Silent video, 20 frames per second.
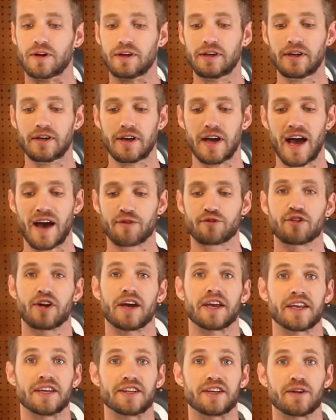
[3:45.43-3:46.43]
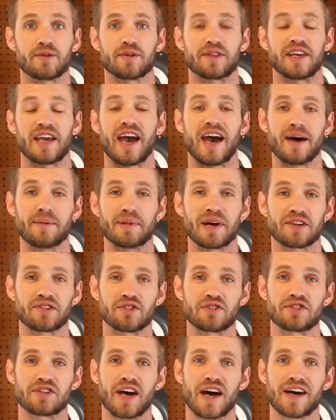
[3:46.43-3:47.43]
after I get done with the ab
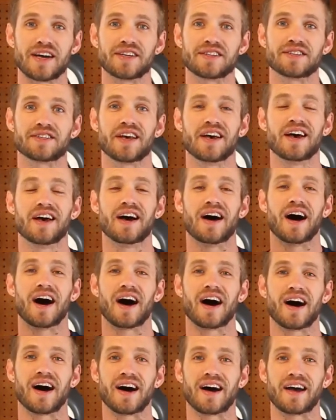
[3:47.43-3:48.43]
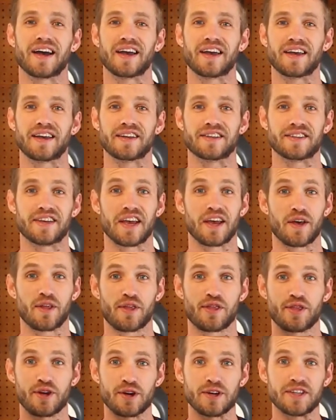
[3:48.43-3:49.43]
exercise, I take a
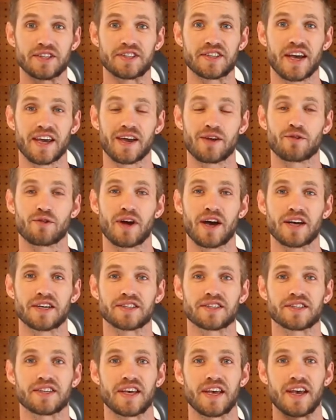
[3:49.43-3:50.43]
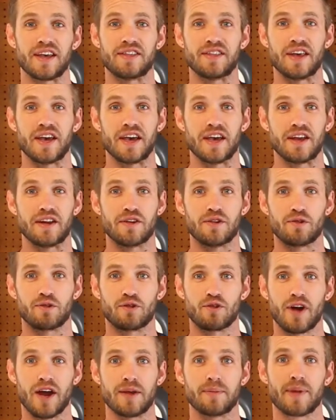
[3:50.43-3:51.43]
30 second rest and then
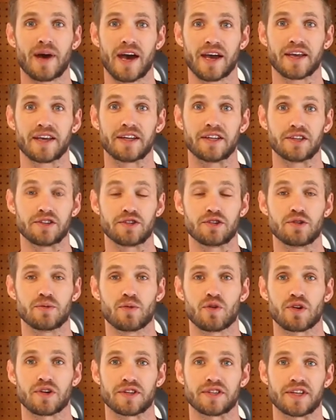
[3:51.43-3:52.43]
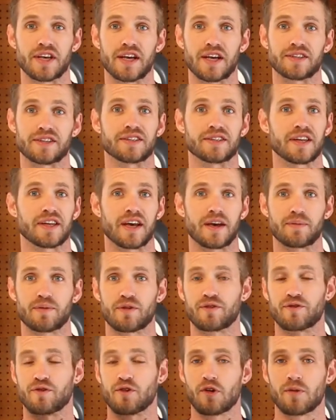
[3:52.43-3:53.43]
right back into two more sets and I
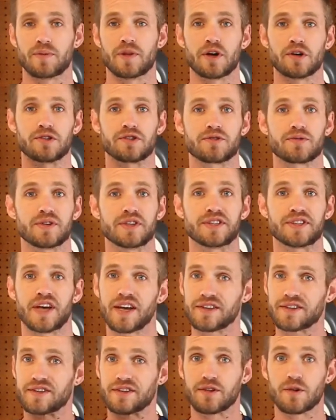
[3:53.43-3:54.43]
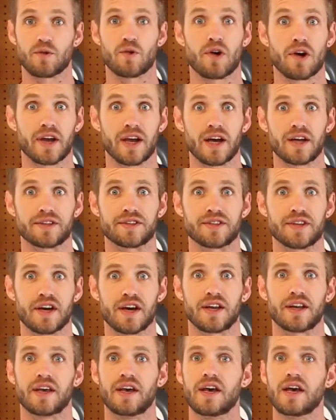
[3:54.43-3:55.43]
perform those three sets and the workout's
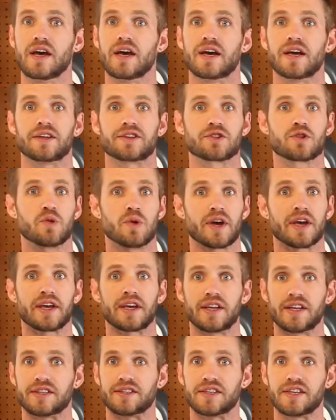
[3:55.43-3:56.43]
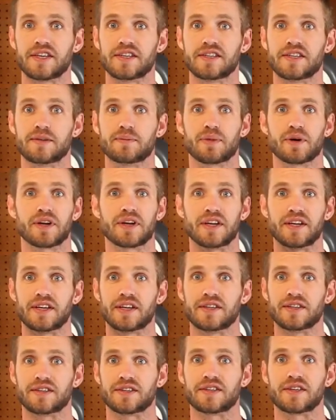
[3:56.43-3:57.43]
done. It's quick and it's easy but it
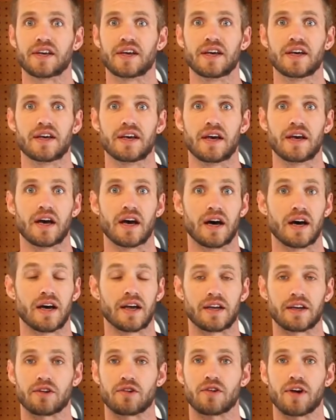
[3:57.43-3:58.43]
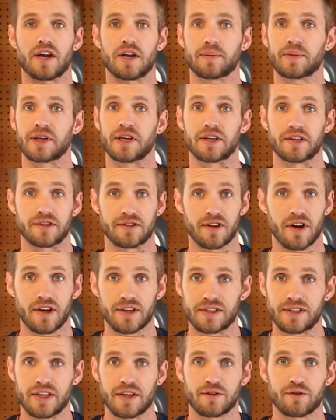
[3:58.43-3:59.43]
is uh, incredibly
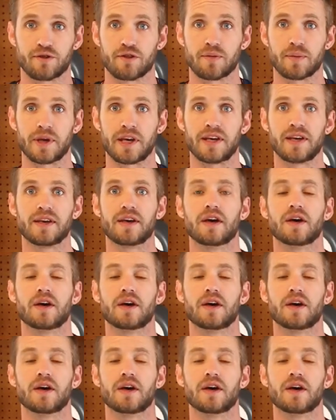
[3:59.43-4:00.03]
exhausting for me.